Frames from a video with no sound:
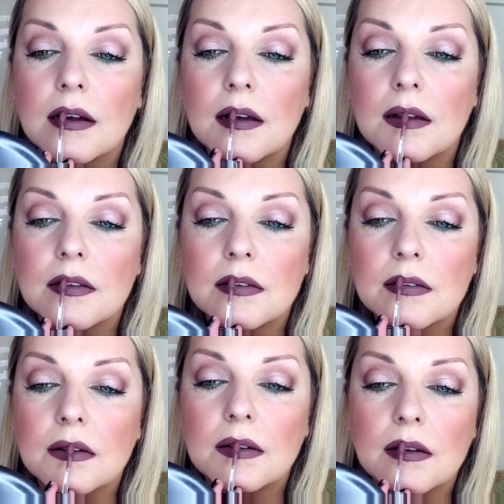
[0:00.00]
Right,
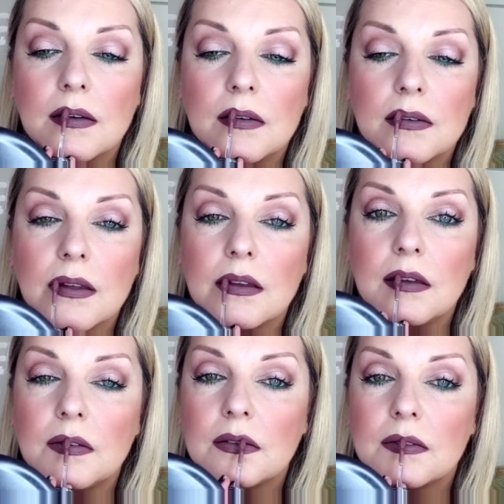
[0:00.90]
just going over the
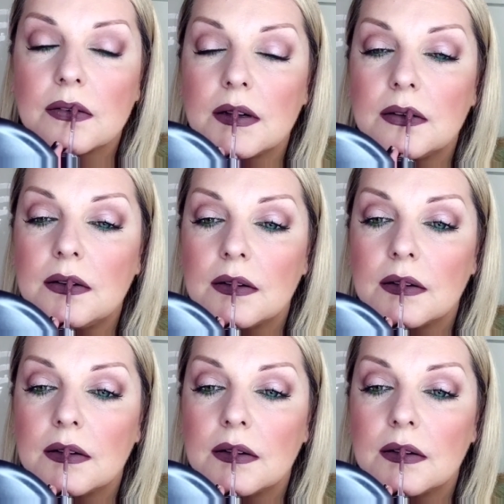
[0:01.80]
Cupid's bow.